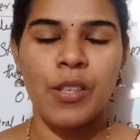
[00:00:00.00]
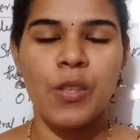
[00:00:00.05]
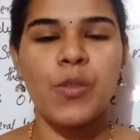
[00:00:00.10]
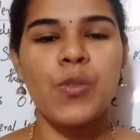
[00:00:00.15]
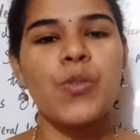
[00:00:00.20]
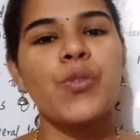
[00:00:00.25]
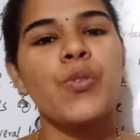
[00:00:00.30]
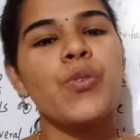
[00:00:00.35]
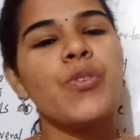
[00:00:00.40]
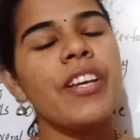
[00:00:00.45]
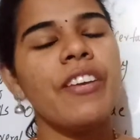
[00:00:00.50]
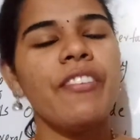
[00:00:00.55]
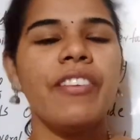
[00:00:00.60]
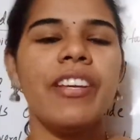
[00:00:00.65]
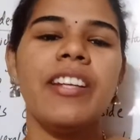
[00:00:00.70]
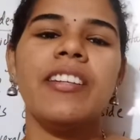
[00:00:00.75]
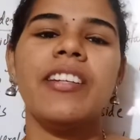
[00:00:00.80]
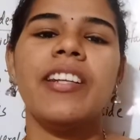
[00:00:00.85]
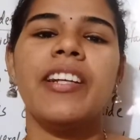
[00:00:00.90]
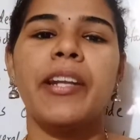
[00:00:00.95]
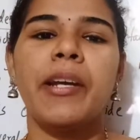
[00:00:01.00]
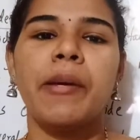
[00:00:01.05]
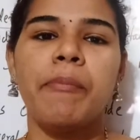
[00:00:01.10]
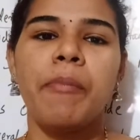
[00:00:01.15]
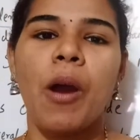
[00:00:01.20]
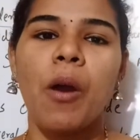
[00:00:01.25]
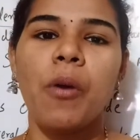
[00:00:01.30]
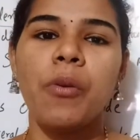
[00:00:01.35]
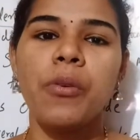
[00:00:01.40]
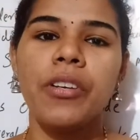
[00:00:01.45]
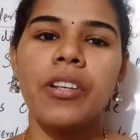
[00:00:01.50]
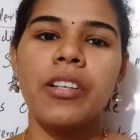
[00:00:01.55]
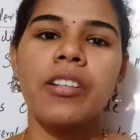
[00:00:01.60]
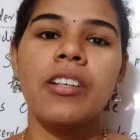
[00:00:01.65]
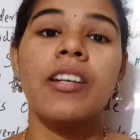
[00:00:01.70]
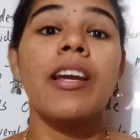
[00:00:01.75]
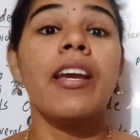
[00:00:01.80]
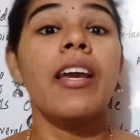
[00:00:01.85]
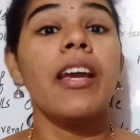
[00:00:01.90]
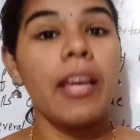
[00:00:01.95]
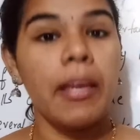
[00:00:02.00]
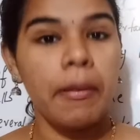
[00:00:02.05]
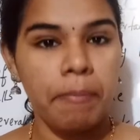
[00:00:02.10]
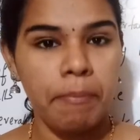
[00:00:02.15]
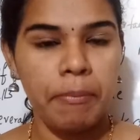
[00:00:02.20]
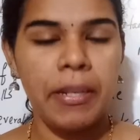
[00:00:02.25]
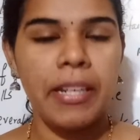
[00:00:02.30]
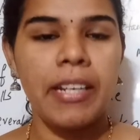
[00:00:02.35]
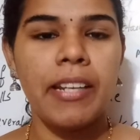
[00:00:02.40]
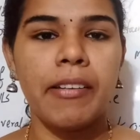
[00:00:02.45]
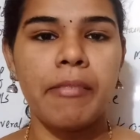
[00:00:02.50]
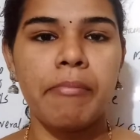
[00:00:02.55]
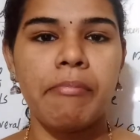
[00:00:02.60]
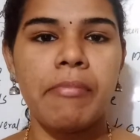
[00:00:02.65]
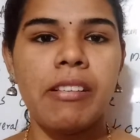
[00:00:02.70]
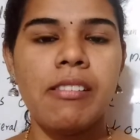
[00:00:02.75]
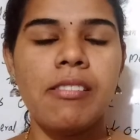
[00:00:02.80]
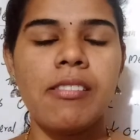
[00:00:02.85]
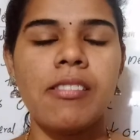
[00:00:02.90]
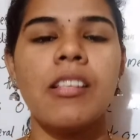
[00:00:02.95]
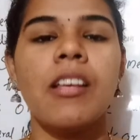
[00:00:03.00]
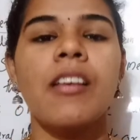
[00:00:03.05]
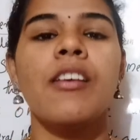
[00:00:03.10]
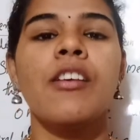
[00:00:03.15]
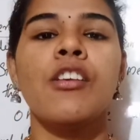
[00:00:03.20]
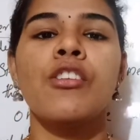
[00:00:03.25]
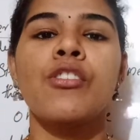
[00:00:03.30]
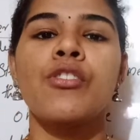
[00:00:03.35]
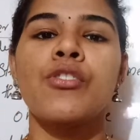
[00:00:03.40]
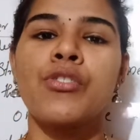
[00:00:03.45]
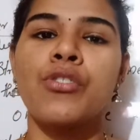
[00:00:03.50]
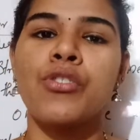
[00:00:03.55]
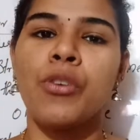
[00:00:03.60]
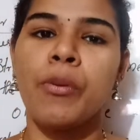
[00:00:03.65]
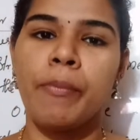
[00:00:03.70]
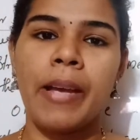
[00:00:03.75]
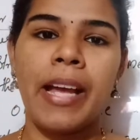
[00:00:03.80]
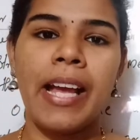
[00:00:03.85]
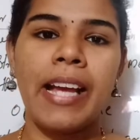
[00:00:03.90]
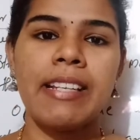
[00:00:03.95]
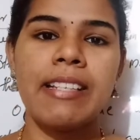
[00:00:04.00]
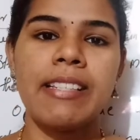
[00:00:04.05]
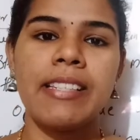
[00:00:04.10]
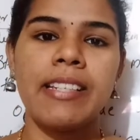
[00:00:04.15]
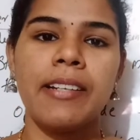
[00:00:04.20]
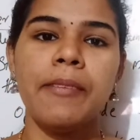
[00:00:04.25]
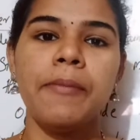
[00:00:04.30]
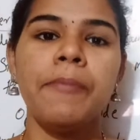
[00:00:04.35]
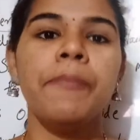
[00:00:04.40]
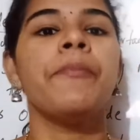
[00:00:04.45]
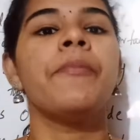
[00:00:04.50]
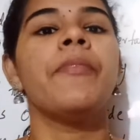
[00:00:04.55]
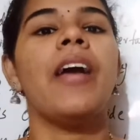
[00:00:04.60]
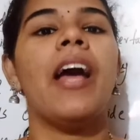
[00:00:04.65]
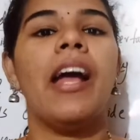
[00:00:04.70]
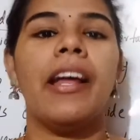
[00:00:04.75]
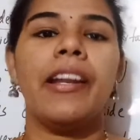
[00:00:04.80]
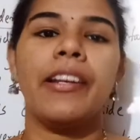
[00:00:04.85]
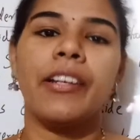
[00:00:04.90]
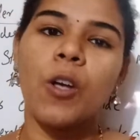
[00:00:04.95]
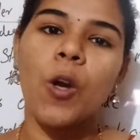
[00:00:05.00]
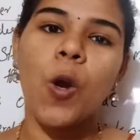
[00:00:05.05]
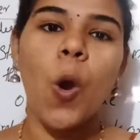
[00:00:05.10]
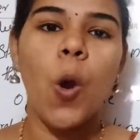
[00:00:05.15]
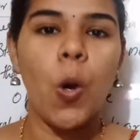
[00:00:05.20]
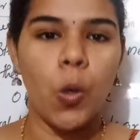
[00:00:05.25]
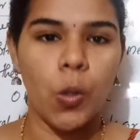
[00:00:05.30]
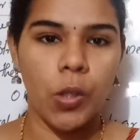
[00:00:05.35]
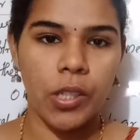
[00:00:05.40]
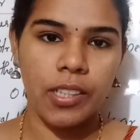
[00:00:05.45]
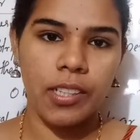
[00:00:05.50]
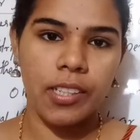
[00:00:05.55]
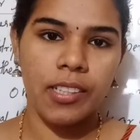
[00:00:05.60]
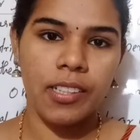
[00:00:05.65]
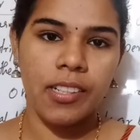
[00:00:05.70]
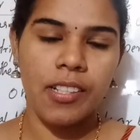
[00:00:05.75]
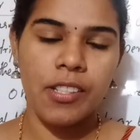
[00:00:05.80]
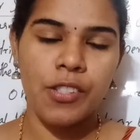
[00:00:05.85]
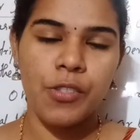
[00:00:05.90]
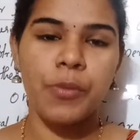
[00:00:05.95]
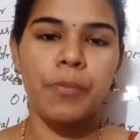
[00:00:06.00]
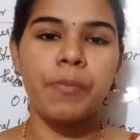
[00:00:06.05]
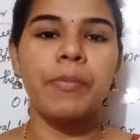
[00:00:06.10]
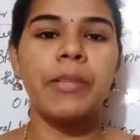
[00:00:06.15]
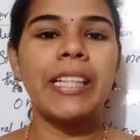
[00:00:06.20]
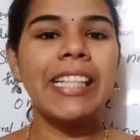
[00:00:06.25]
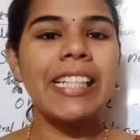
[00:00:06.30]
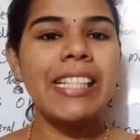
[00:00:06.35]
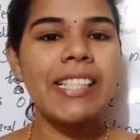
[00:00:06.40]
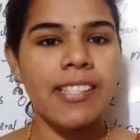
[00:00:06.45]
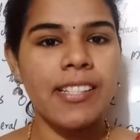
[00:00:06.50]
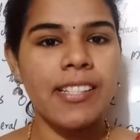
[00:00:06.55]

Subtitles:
so today we learn about epidermis, stomata and cork. So please